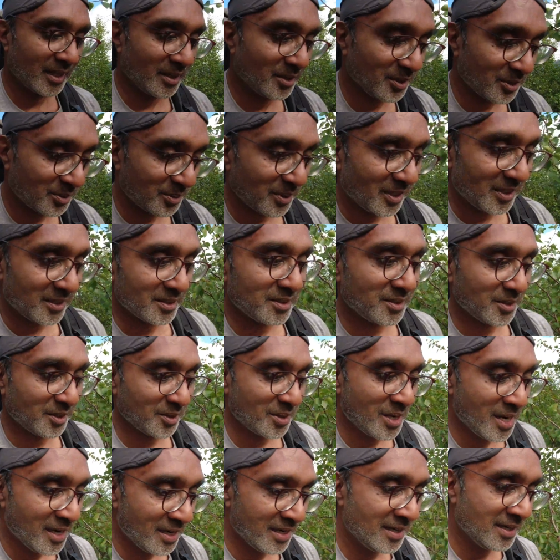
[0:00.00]
now as well,
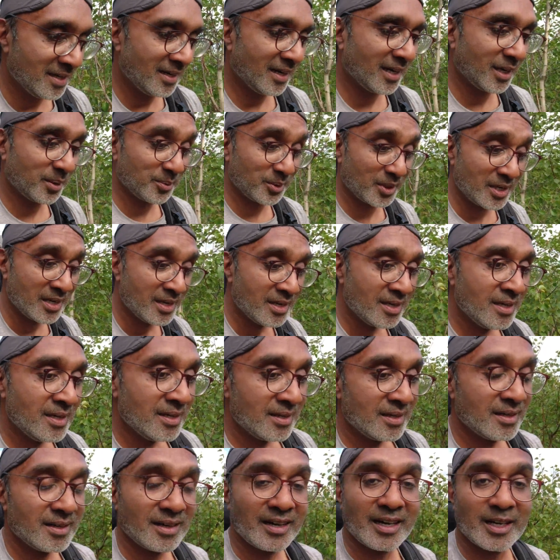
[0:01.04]
so I would
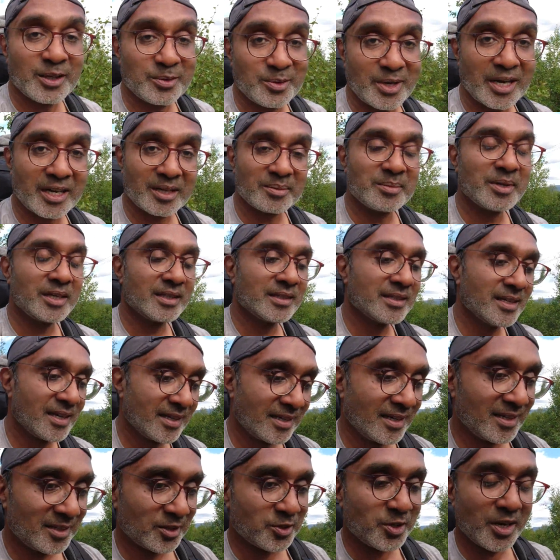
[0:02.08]
highly recommend
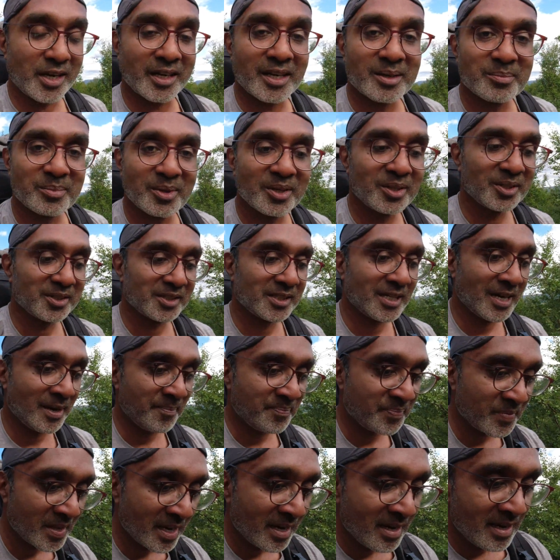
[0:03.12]
taking trekking poles.
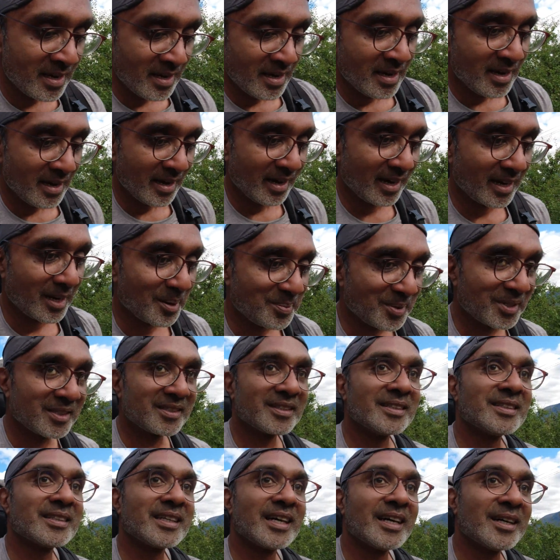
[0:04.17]
And up
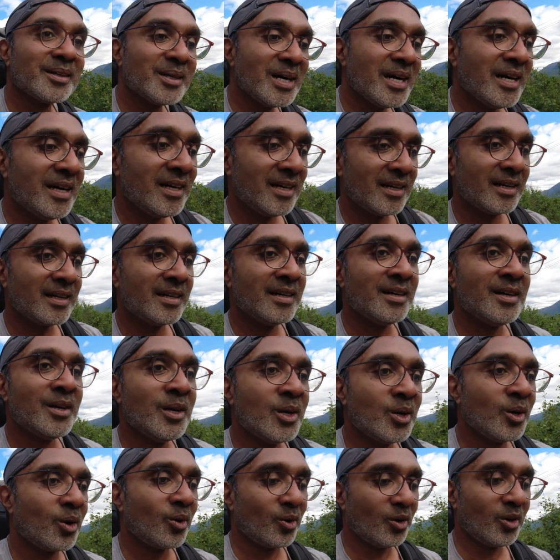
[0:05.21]
until now,
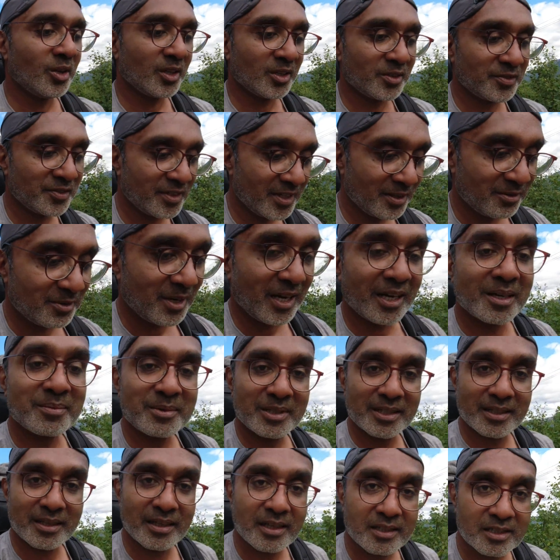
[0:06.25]
all of the
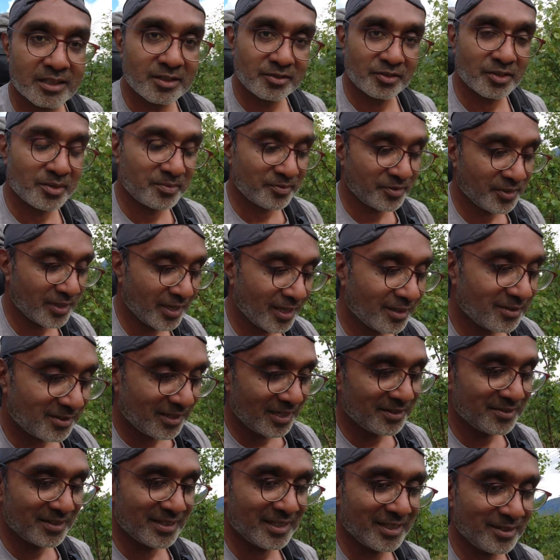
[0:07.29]
recommendations from
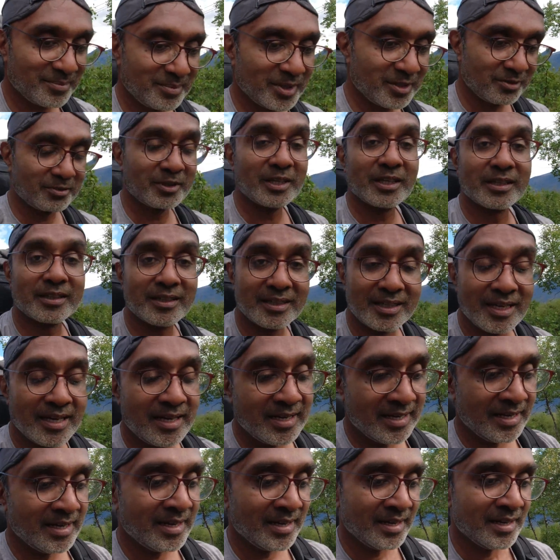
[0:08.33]
Fjällräven have been really good.
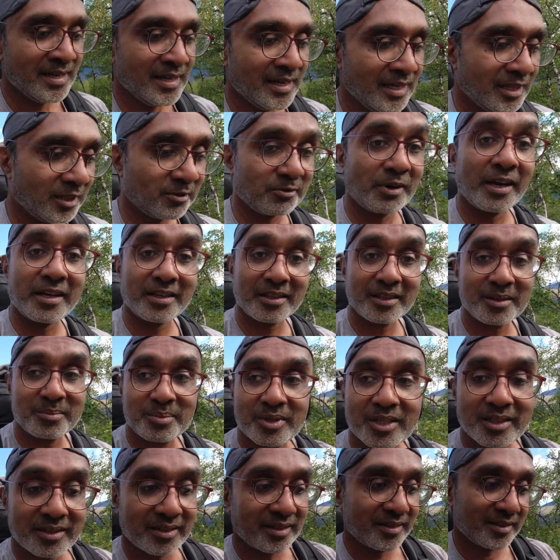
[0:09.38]
Reindeer
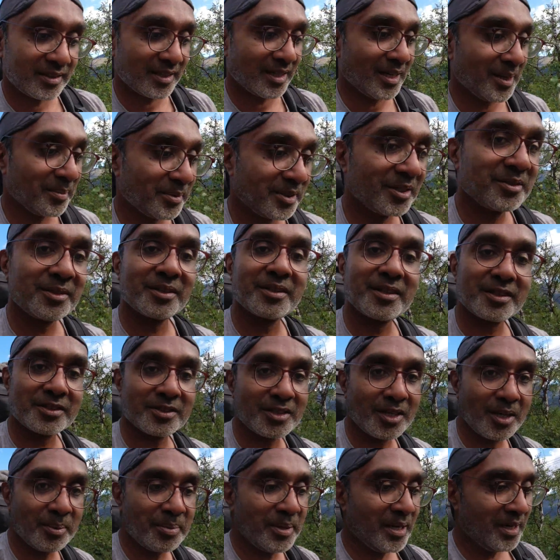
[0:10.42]
burgers, absolutely
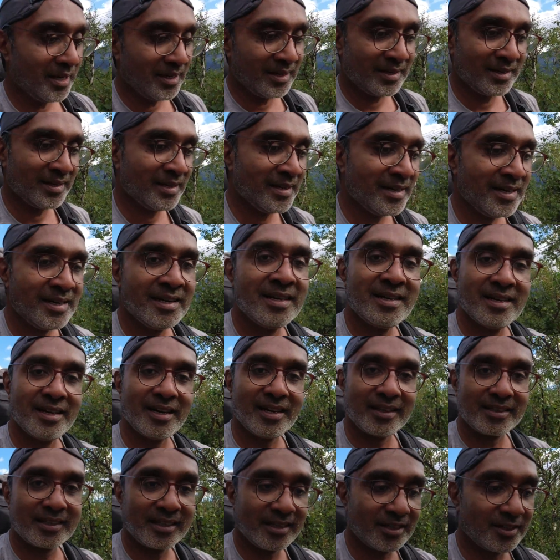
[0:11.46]
stop
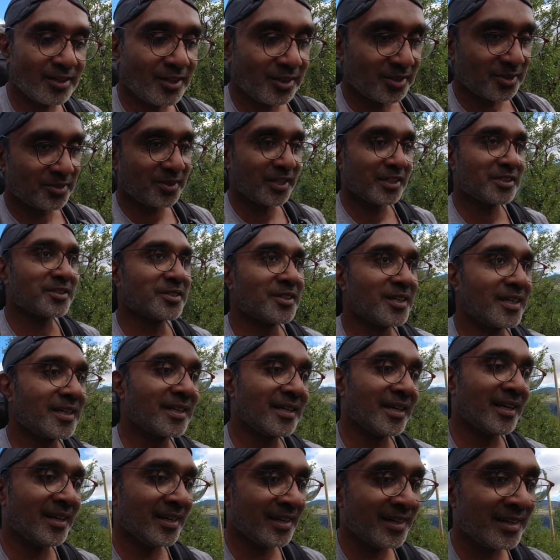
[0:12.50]
at the Inox
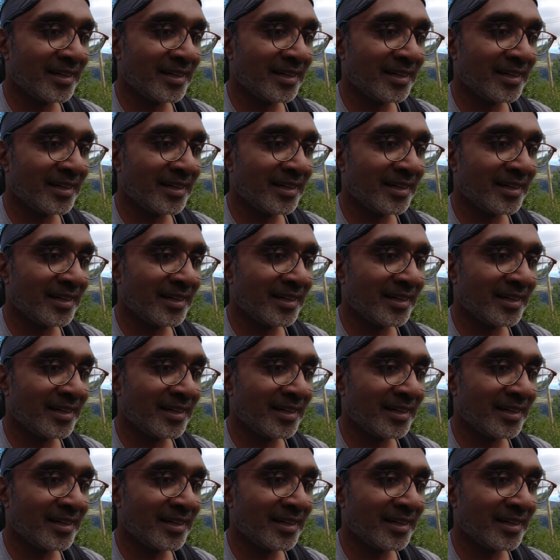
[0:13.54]
restaurant.